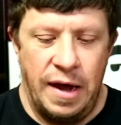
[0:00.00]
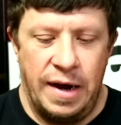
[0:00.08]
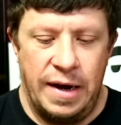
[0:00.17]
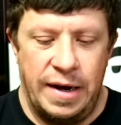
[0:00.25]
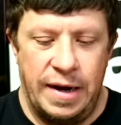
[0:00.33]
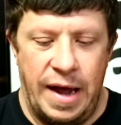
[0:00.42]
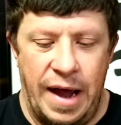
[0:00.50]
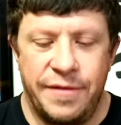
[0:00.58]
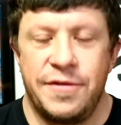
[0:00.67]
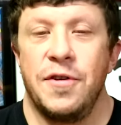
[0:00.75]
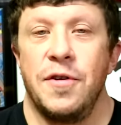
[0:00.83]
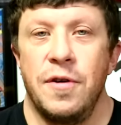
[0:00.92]

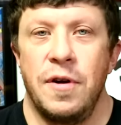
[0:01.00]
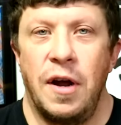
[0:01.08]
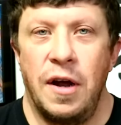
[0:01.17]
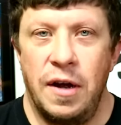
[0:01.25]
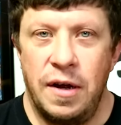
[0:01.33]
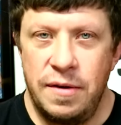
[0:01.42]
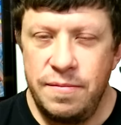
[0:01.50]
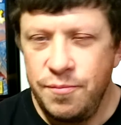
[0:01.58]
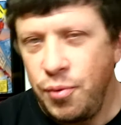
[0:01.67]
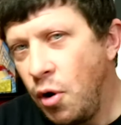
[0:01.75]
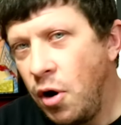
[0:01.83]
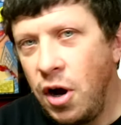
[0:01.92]
after
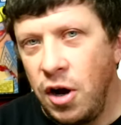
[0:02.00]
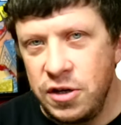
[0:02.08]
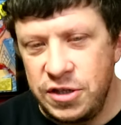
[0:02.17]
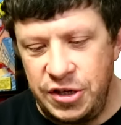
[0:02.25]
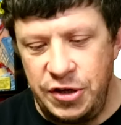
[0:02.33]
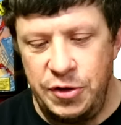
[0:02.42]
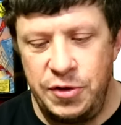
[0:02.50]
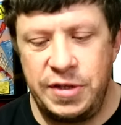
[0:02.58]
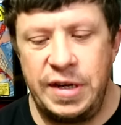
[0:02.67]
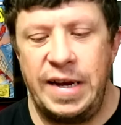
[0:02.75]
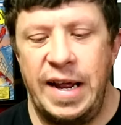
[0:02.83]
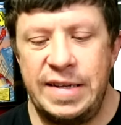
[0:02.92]
prolonged use
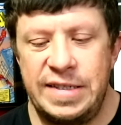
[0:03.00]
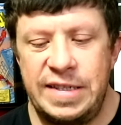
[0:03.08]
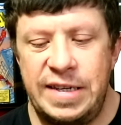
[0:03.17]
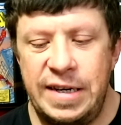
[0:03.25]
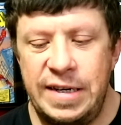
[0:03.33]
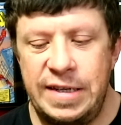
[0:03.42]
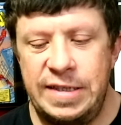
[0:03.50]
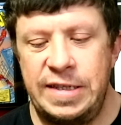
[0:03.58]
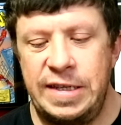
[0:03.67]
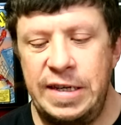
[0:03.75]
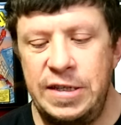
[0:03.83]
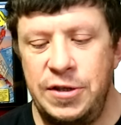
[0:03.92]
it has a
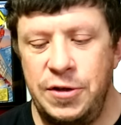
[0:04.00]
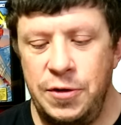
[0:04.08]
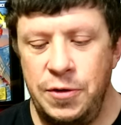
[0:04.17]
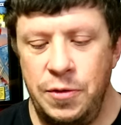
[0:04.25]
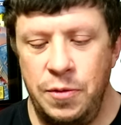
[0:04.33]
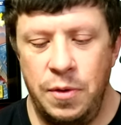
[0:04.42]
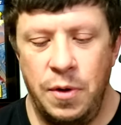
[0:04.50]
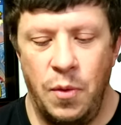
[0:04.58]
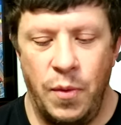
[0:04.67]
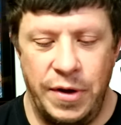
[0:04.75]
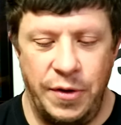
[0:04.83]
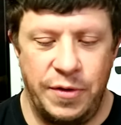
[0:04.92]
tendency to,
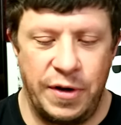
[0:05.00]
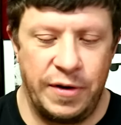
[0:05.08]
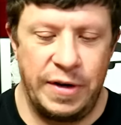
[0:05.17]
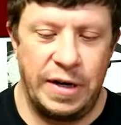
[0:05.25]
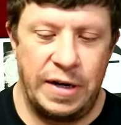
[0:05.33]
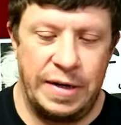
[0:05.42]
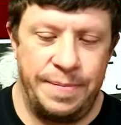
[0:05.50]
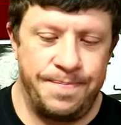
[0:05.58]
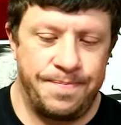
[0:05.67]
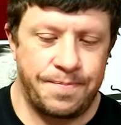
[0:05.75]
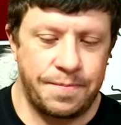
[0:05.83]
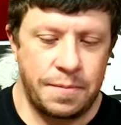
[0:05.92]
when you turn it on,
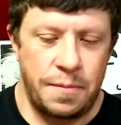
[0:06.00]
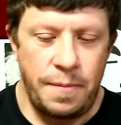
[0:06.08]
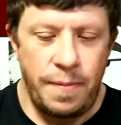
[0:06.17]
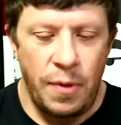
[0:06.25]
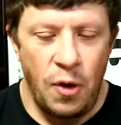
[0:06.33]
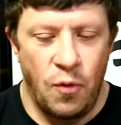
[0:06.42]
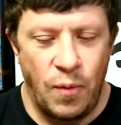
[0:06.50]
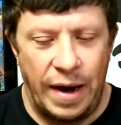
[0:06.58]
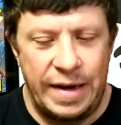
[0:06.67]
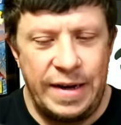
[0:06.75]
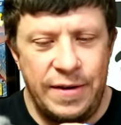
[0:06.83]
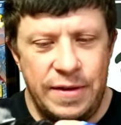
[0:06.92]

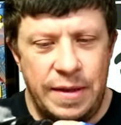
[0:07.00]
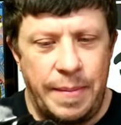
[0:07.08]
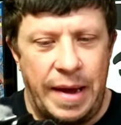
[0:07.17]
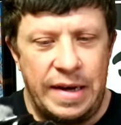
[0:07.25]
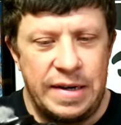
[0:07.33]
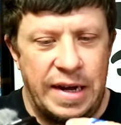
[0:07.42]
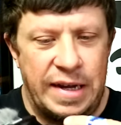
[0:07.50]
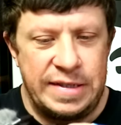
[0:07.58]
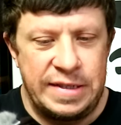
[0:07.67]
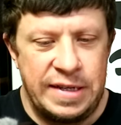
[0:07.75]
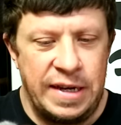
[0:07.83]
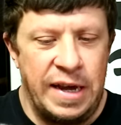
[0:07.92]
right here in the main
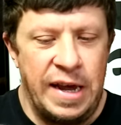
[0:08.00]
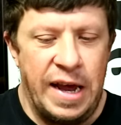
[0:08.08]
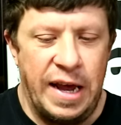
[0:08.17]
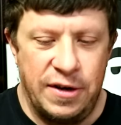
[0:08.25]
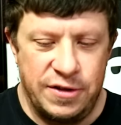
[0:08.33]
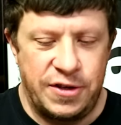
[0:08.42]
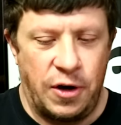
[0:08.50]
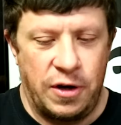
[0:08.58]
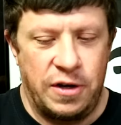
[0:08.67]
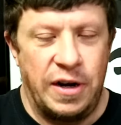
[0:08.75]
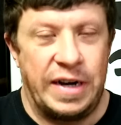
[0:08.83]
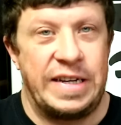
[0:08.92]
lens, it'll start
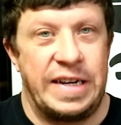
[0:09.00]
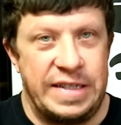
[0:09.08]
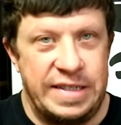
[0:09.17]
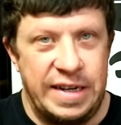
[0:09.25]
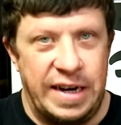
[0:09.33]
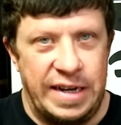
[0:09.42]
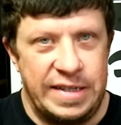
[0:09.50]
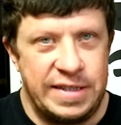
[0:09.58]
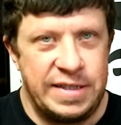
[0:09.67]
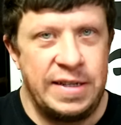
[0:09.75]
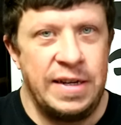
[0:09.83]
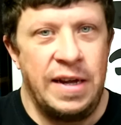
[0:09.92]
collecting
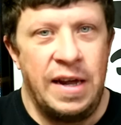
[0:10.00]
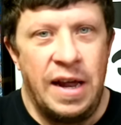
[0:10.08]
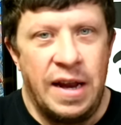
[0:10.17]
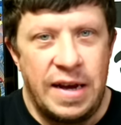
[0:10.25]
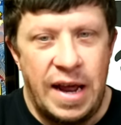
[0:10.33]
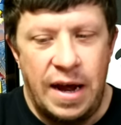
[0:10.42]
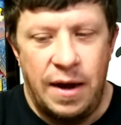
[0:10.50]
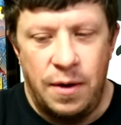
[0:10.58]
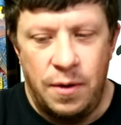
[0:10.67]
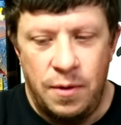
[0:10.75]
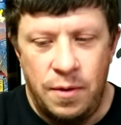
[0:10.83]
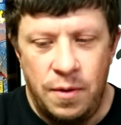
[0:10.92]
dust.
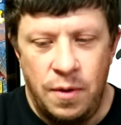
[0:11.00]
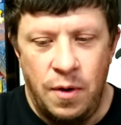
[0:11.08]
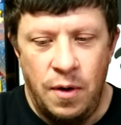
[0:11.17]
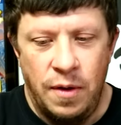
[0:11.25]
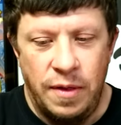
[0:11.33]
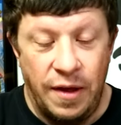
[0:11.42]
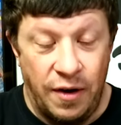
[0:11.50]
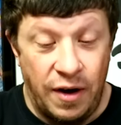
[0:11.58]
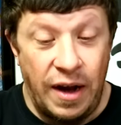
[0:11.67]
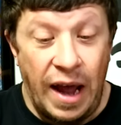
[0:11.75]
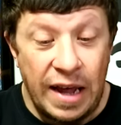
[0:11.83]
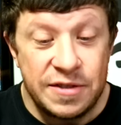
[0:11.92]
Now,
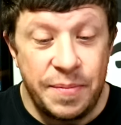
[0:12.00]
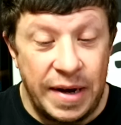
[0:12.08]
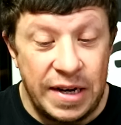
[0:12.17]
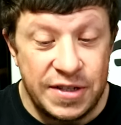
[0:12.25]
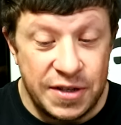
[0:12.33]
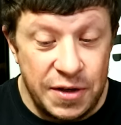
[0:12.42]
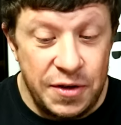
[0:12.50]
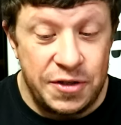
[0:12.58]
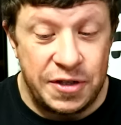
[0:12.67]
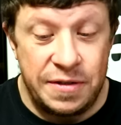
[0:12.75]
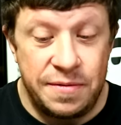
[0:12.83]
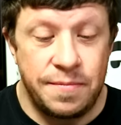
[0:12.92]
there has been a
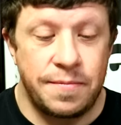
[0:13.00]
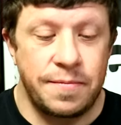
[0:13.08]
solution